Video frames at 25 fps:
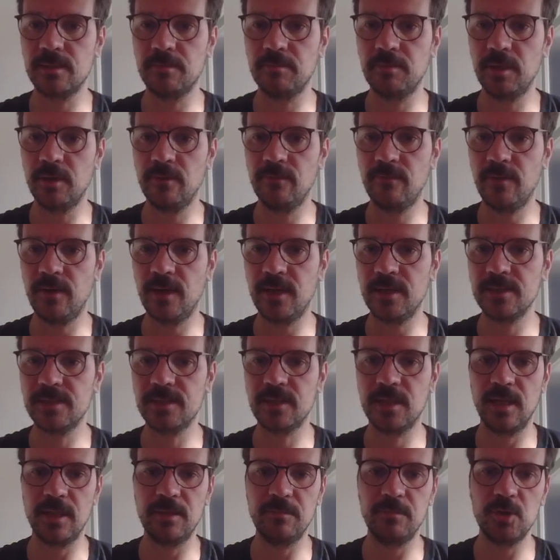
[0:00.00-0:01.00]
a bit
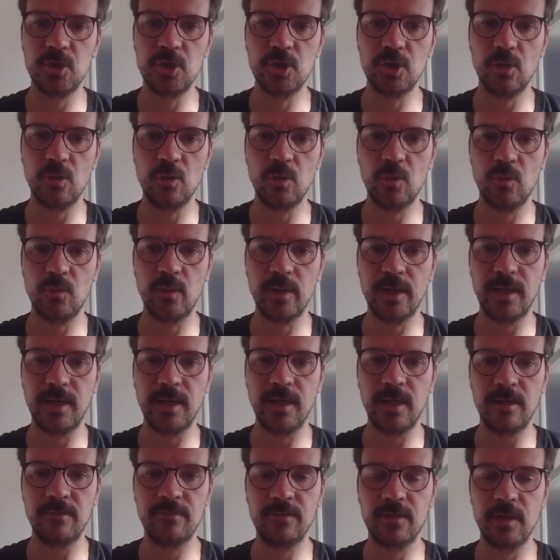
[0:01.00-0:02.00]
fast. Let me show you what I
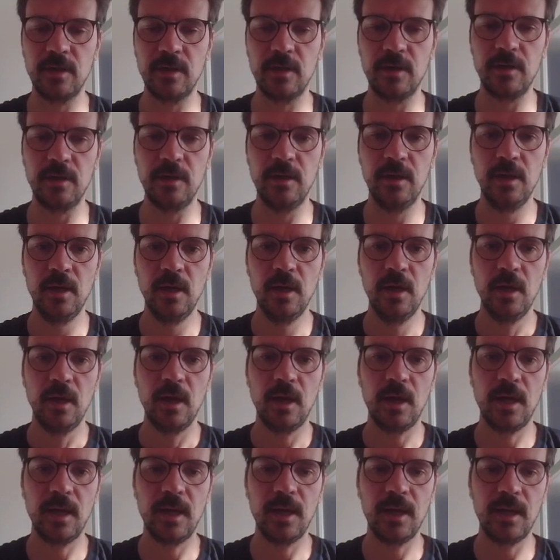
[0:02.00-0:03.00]
have here.
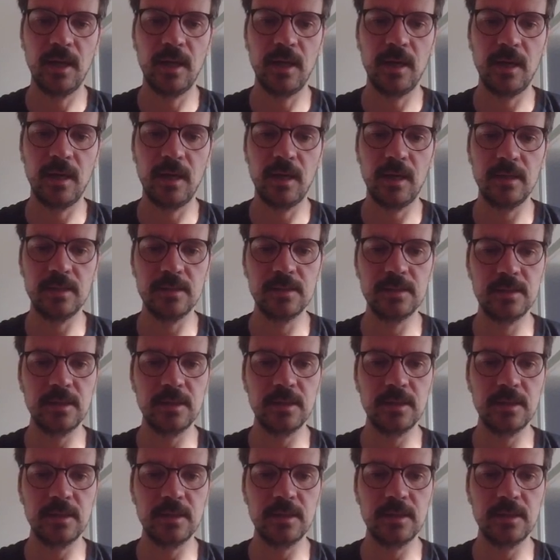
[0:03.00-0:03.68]
I